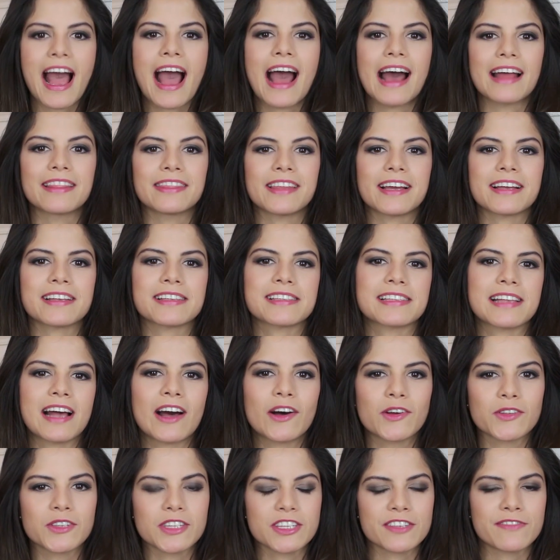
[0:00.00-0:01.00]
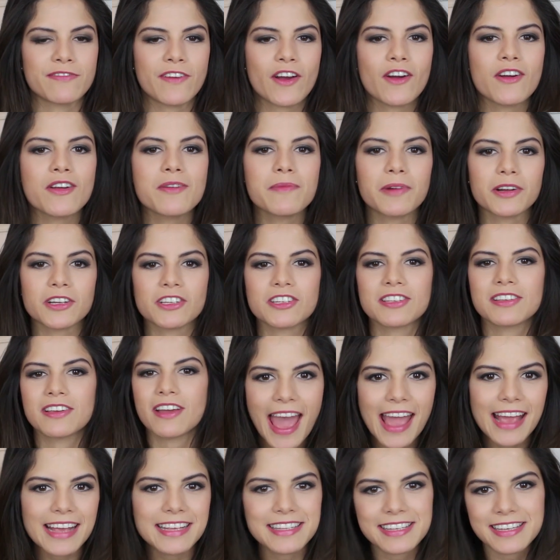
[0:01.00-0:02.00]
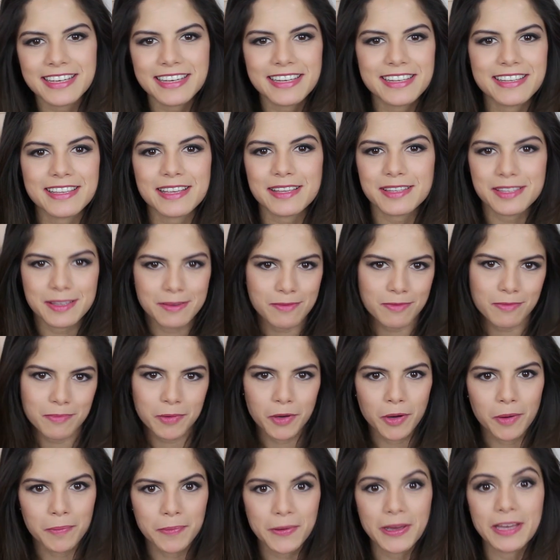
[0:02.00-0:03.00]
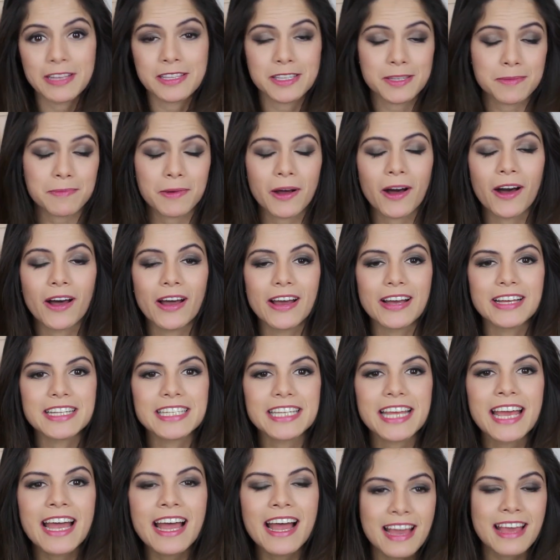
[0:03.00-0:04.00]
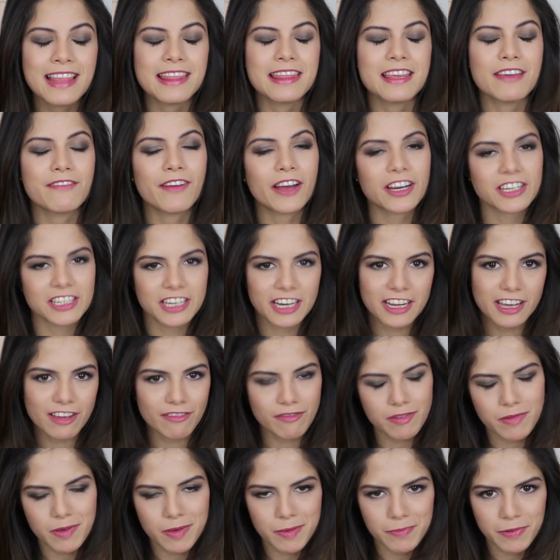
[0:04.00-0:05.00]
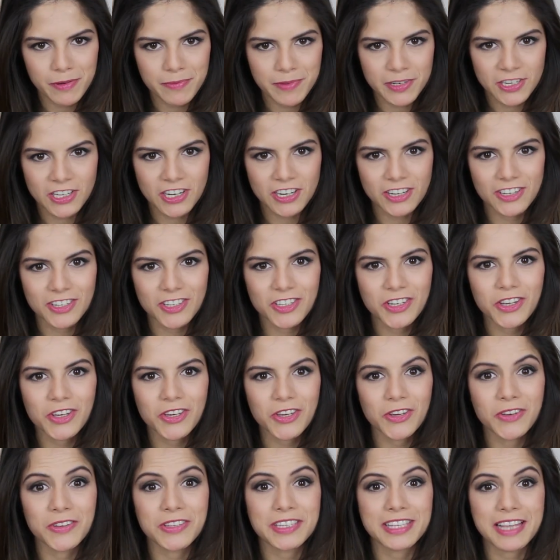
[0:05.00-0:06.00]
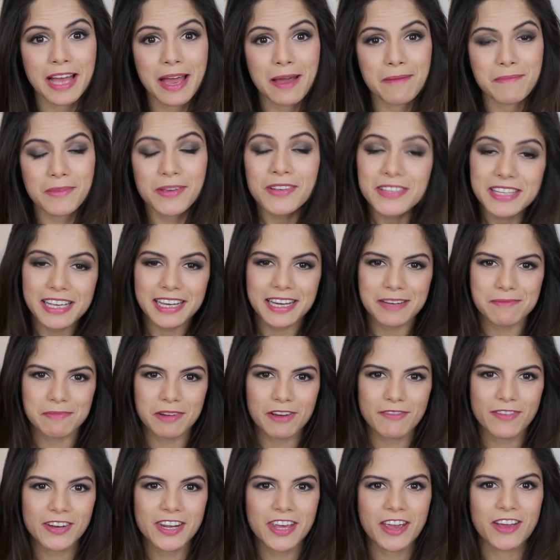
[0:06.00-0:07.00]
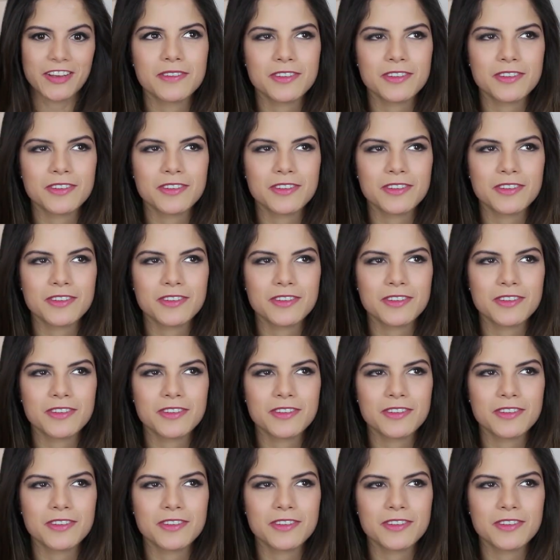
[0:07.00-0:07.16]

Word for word: and their sound is very much eighties synthpop inspired. They've actually given me permission to use their music in my video,